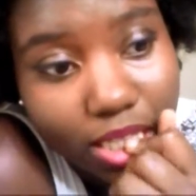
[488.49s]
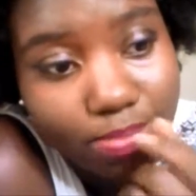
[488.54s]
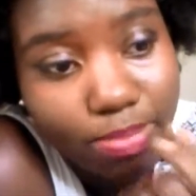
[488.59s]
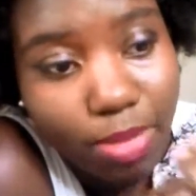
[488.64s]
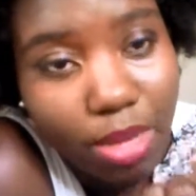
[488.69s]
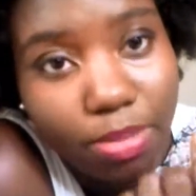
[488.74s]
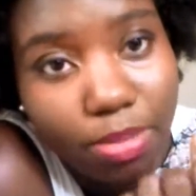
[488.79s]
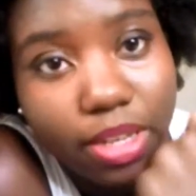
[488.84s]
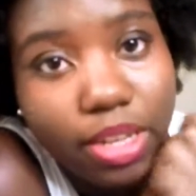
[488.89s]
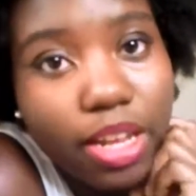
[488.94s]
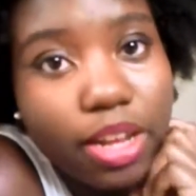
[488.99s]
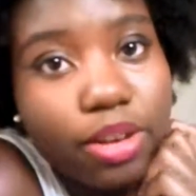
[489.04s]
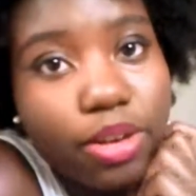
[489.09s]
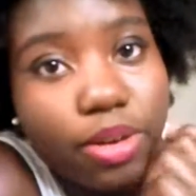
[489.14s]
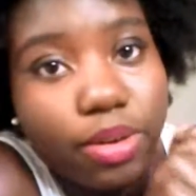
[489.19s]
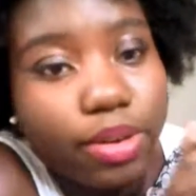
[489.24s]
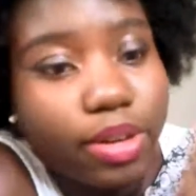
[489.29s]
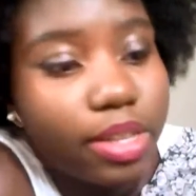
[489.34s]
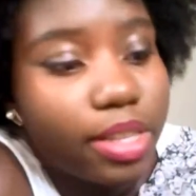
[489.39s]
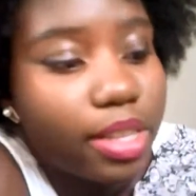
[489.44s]
maybe now
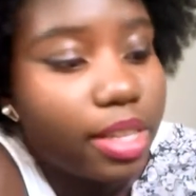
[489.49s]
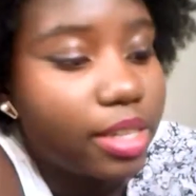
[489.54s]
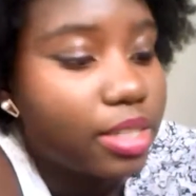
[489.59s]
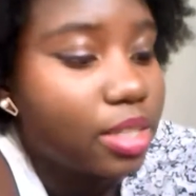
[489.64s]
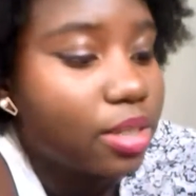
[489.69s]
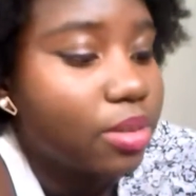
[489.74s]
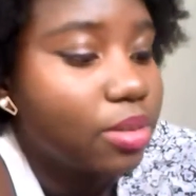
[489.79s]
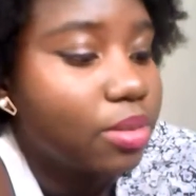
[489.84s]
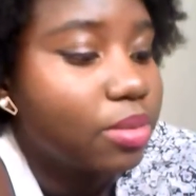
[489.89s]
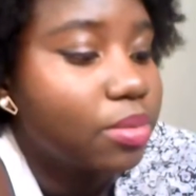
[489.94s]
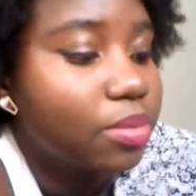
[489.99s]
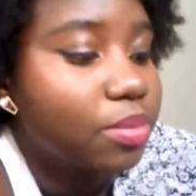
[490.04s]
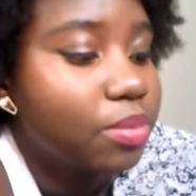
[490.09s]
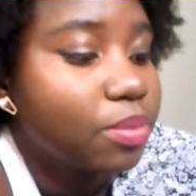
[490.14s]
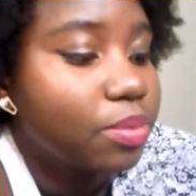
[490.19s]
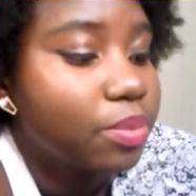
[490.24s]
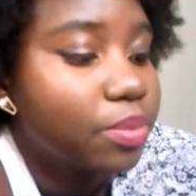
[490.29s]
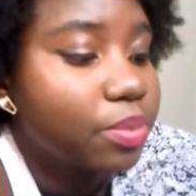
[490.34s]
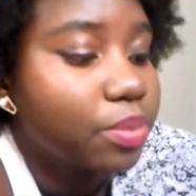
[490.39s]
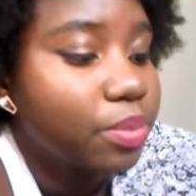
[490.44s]
you realize how
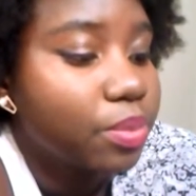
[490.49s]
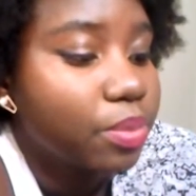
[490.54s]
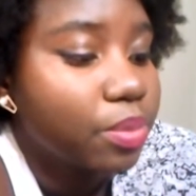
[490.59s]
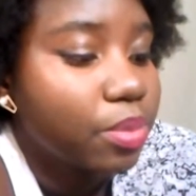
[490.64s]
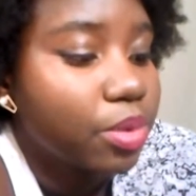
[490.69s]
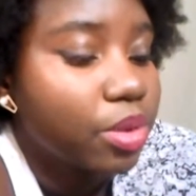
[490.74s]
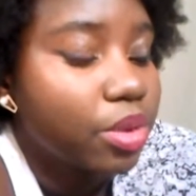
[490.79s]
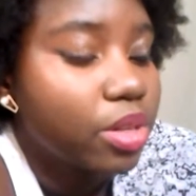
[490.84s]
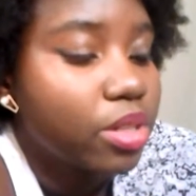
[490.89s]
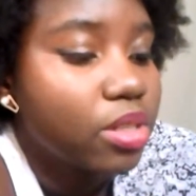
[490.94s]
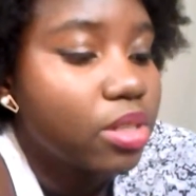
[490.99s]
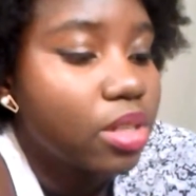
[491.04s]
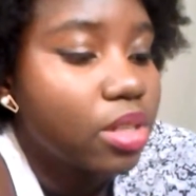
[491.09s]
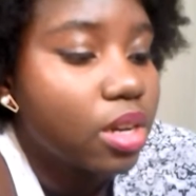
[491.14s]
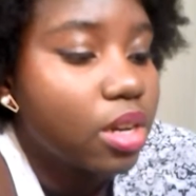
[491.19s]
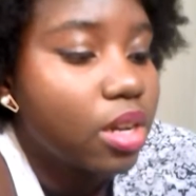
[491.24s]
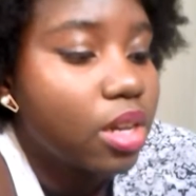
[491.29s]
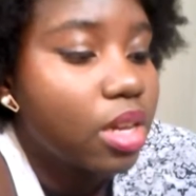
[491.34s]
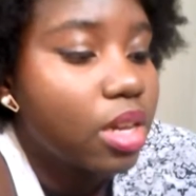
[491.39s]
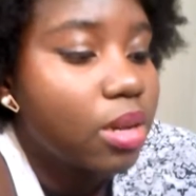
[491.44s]
crazy
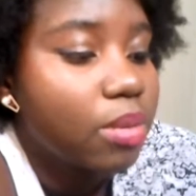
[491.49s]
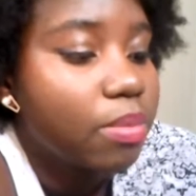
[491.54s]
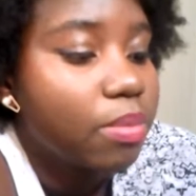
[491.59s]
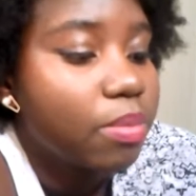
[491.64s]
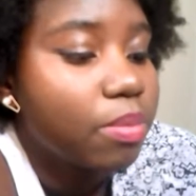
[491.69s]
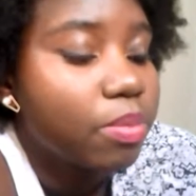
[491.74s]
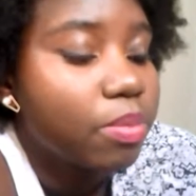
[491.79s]
I am.